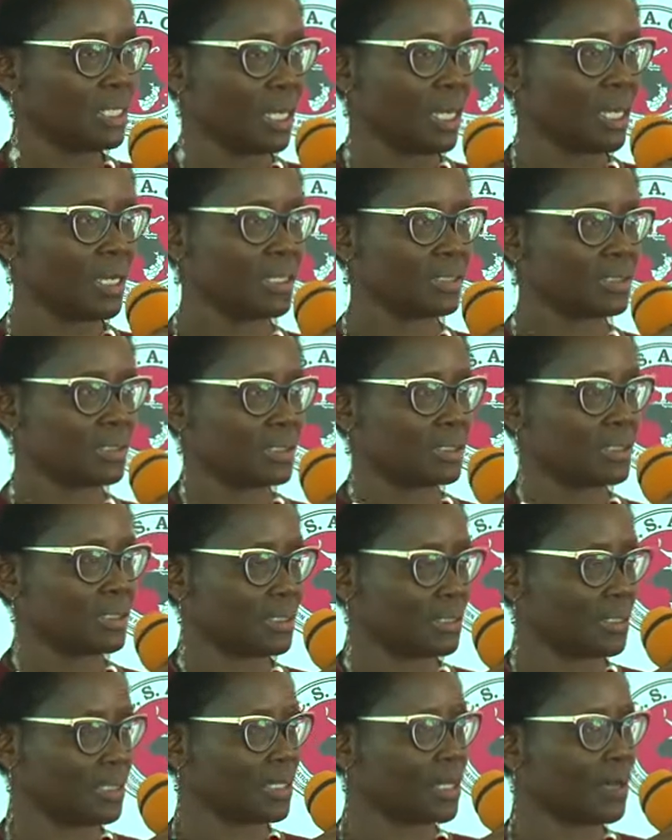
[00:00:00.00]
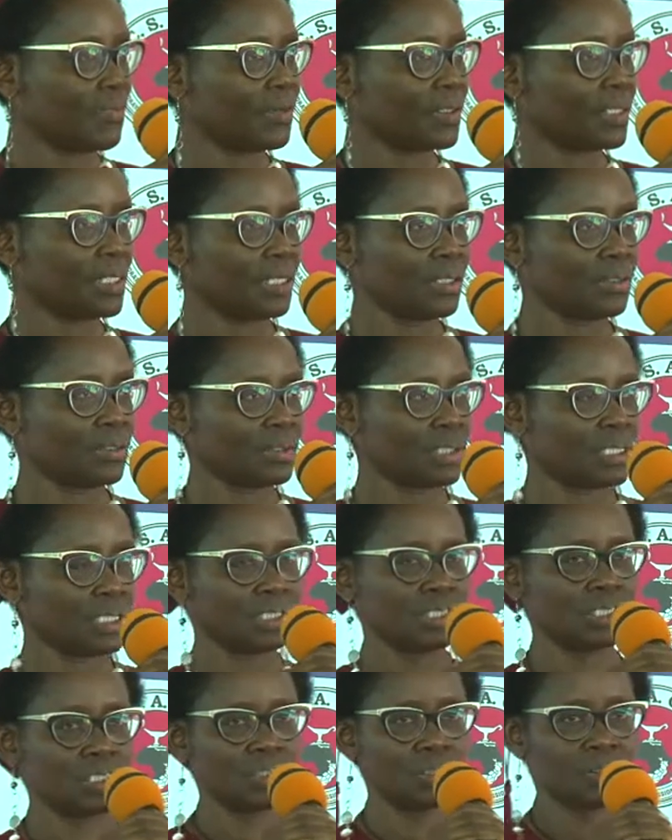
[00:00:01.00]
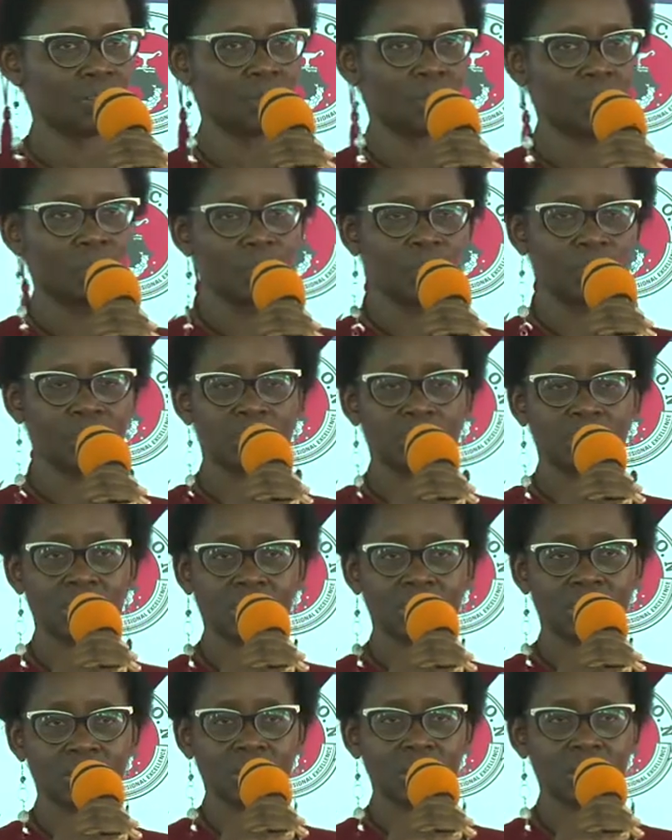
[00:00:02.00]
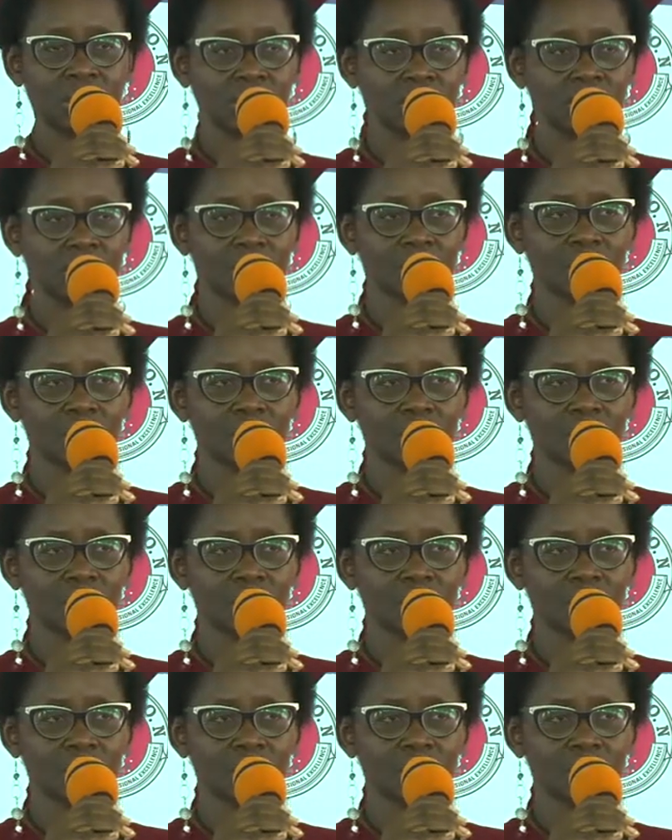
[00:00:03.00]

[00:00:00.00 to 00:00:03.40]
as Governor Otichilo pointed out.